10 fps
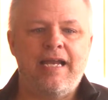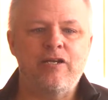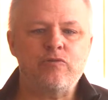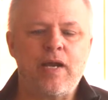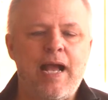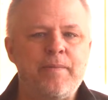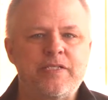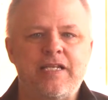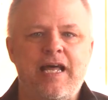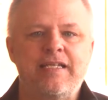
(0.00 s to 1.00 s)
And here's what
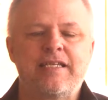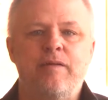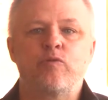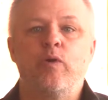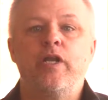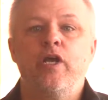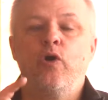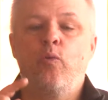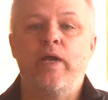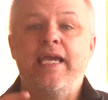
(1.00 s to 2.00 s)
happens a lot of times when
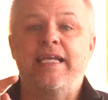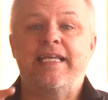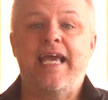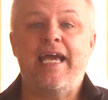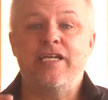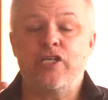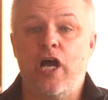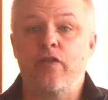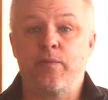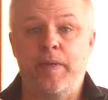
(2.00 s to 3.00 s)
we engage
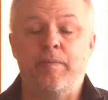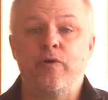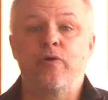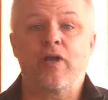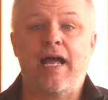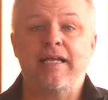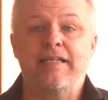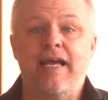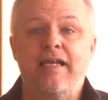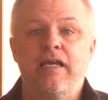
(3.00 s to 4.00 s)
other people who are
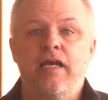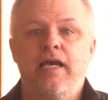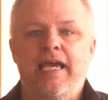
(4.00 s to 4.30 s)
like that.